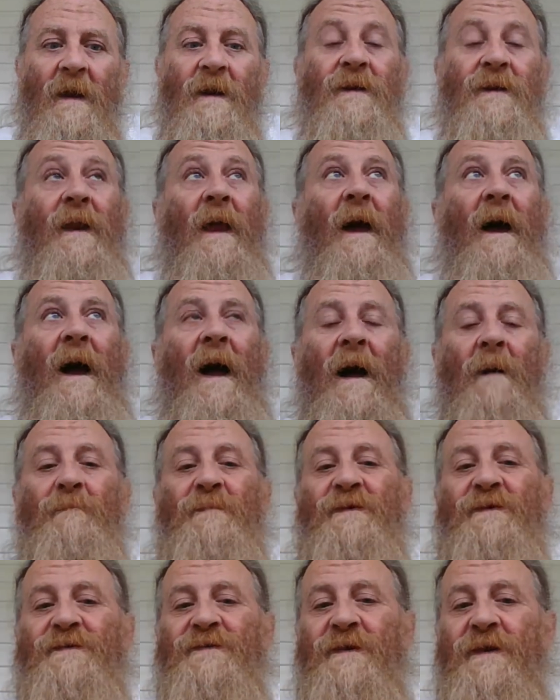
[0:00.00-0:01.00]
Now I
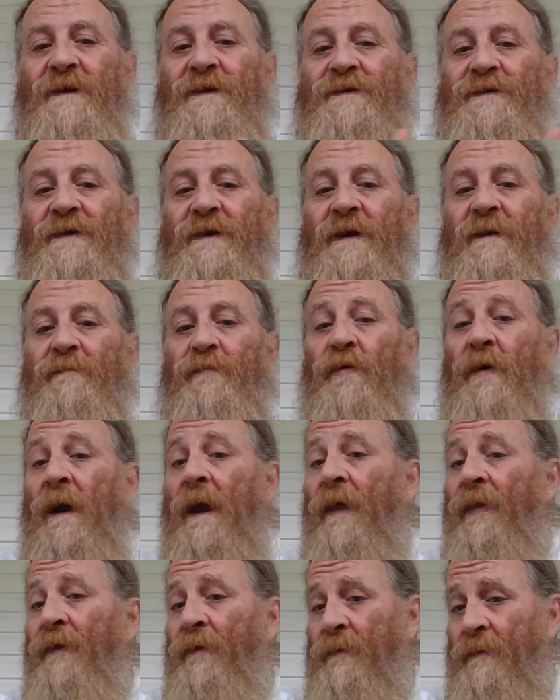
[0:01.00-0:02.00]
beseech ye,
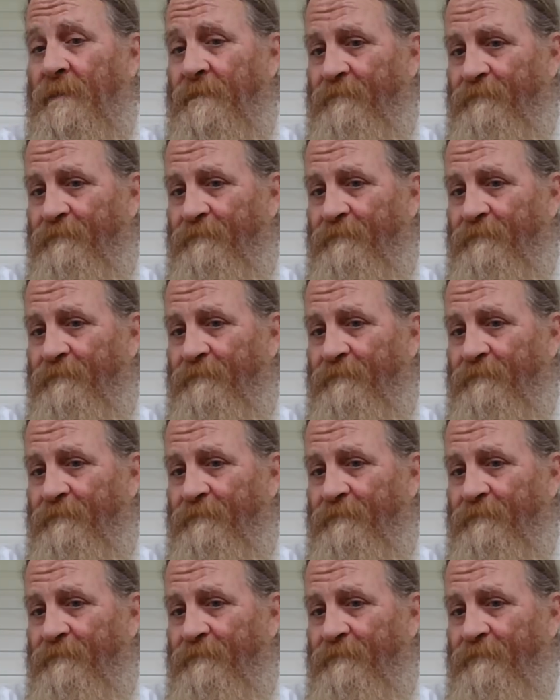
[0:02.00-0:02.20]
brethren,